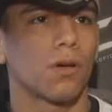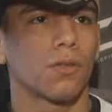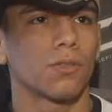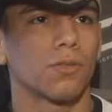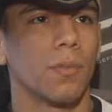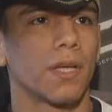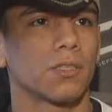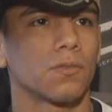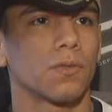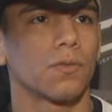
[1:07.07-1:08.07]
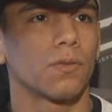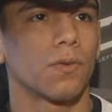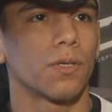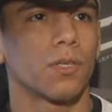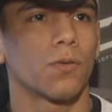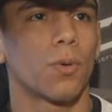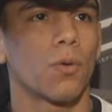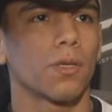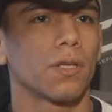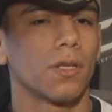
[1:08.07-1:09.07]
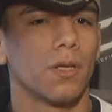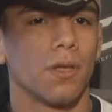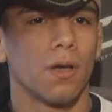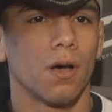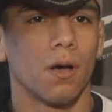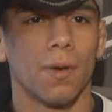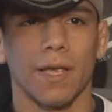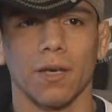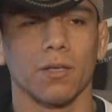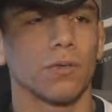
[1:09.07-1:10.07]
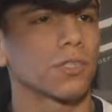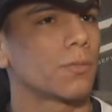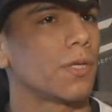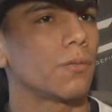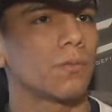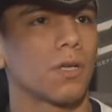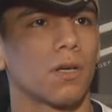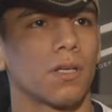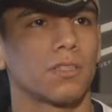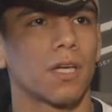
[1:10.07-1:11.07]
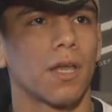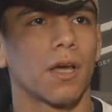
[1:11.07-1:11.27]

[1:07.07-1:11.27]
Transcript: all the, the makings of a, of a very tough opponent. Um, I can't underestimate him. Uh, he's got